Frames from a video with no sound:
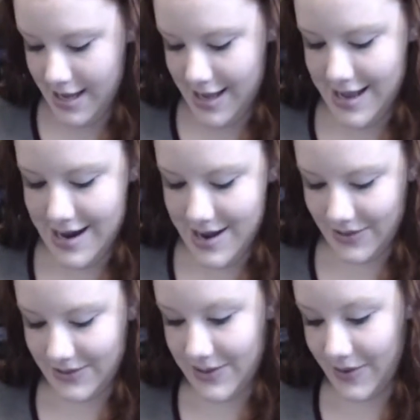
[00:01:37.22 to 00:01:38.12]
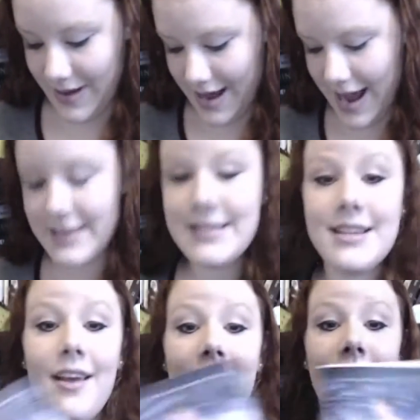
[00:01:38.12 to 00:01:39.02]
And I also got,
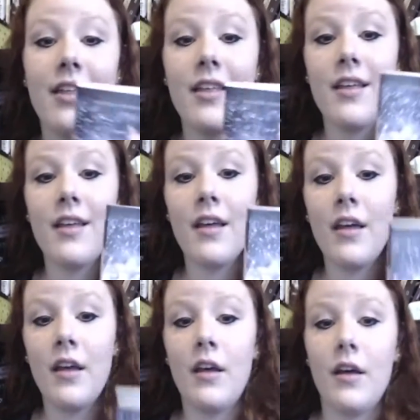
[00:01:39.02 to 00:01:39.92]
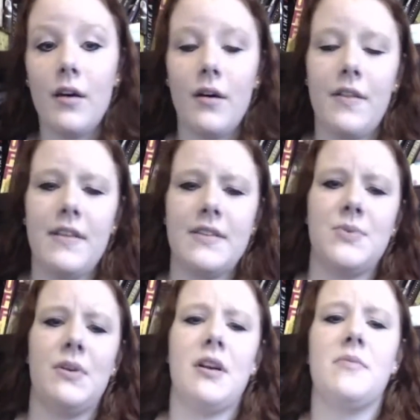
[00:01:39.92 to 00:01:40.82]
I think this
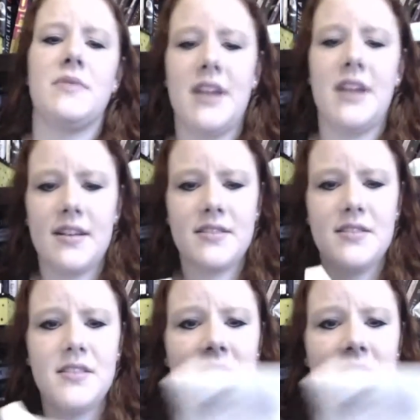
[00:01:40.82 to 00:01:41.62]
one comes next.